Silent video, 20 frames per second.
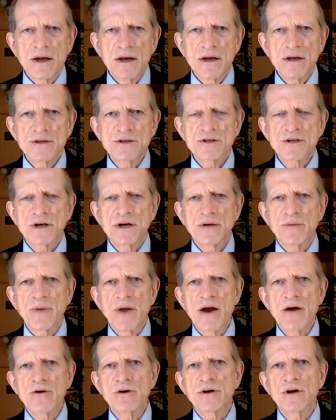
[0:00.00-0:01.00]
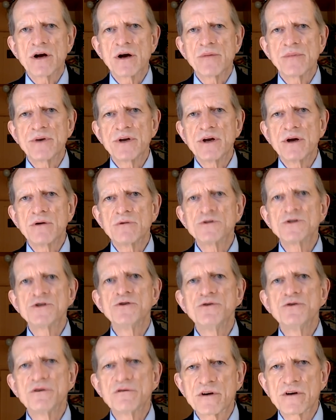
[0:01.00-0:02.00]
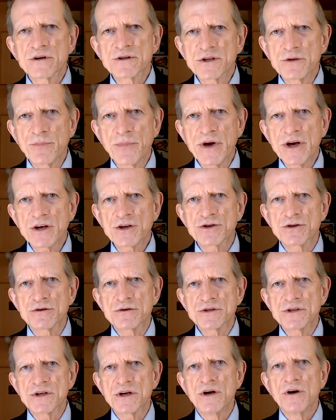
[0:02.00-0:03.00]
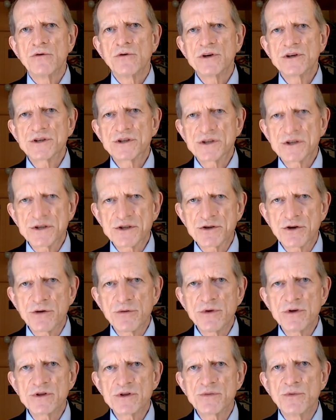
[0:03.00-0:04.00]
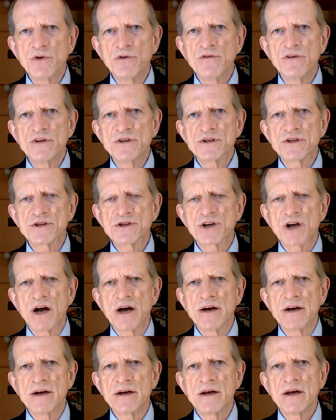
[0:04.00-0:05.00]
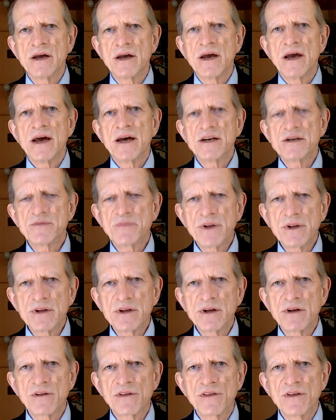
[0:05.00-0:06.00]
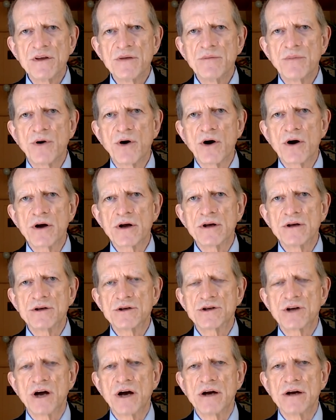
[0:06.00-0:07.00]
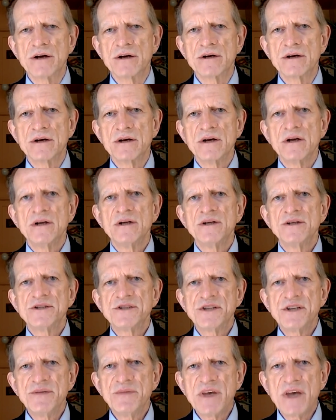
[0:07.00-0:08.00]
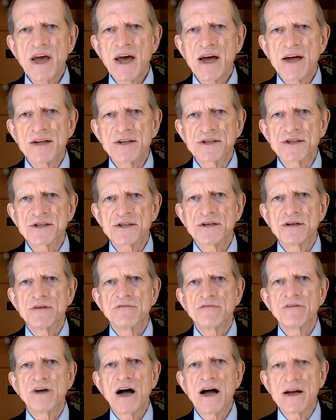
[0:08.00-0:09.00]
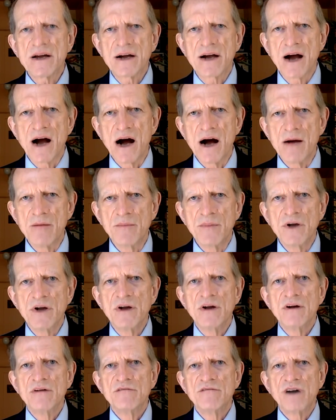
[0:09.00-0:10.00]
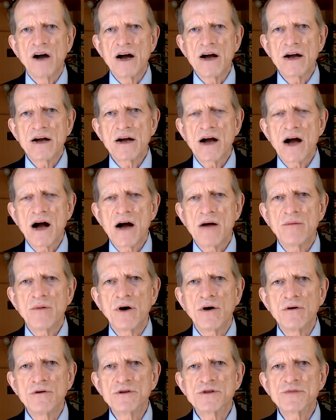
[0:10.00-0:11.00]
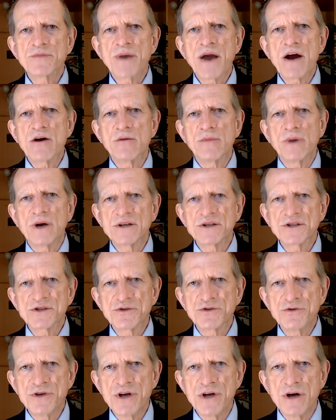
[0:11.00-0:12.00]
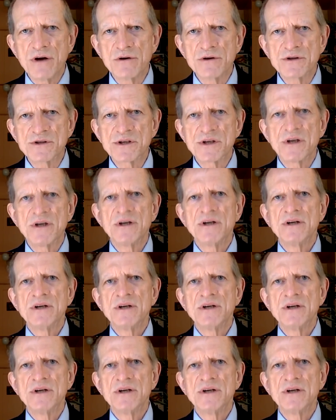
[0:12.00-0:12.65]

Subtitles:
Its parent company owns Universal Pictures, which distributes movies in China and is building a theme park in China. CBS, Viacom. Viacom owns Paramount Studios,